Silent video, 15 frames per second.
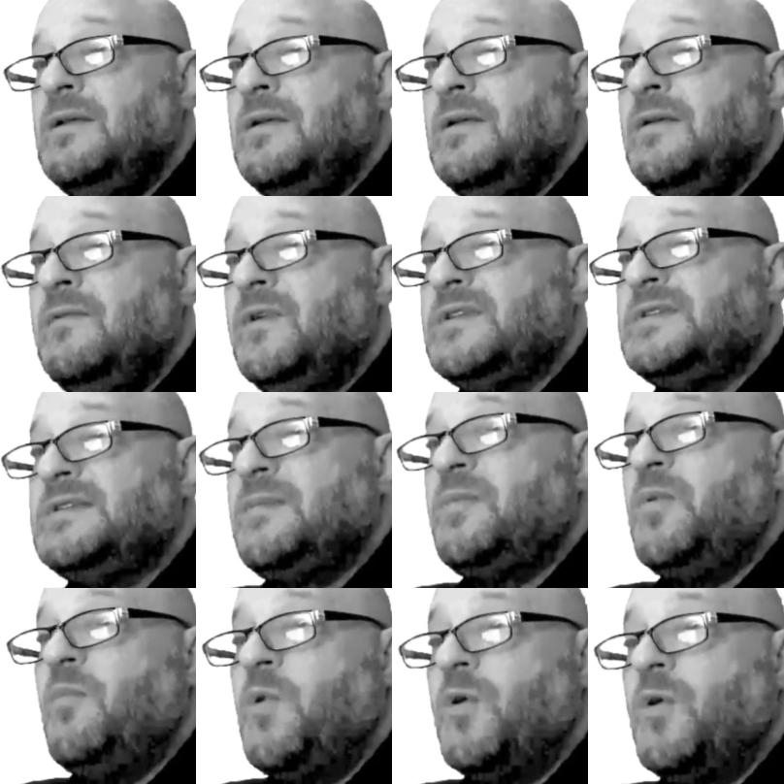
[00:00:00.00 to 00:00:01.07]
For example,
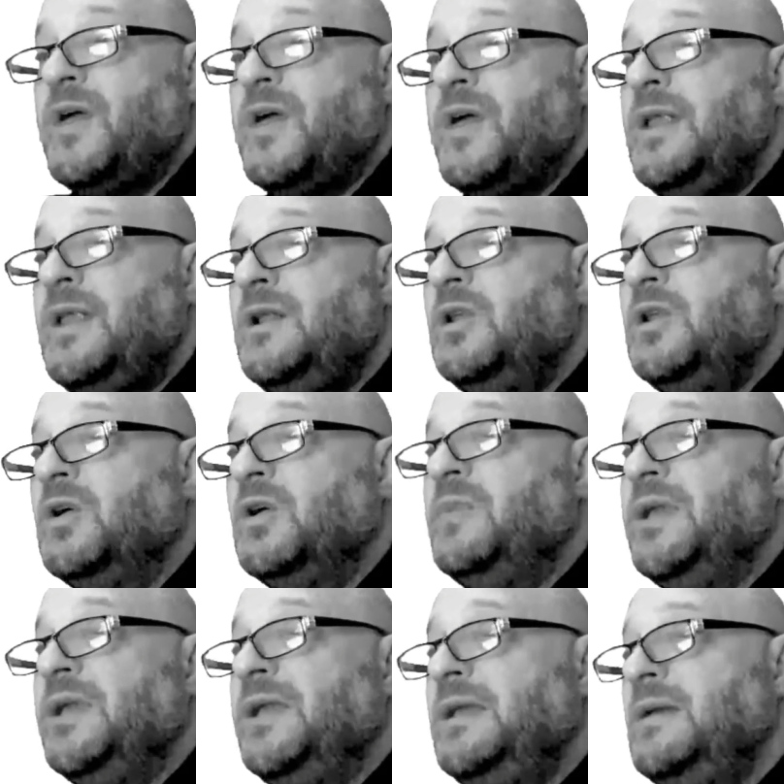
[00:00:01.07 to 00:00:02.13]
more than,
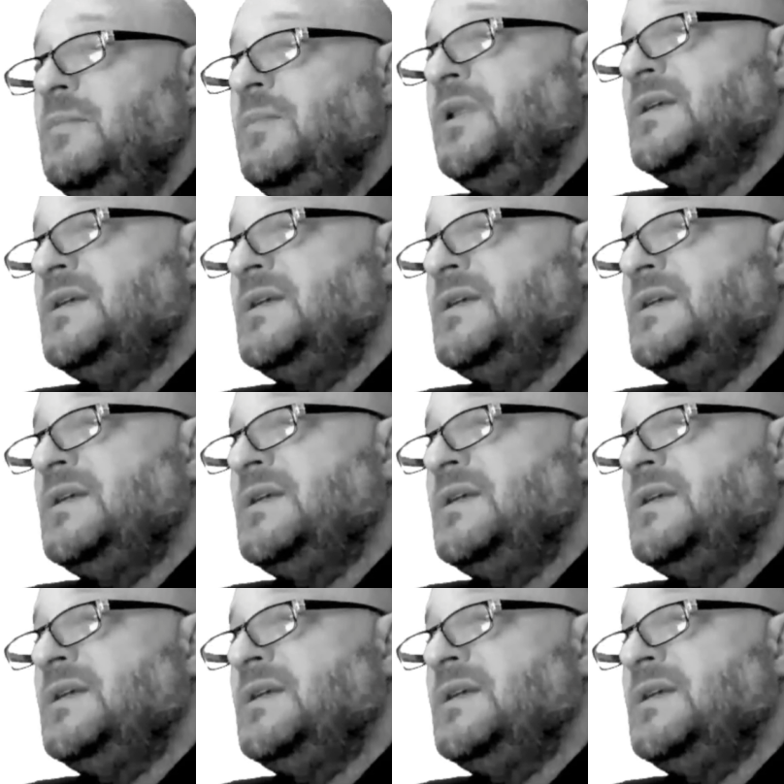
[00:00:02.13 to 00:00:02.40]
lebih plus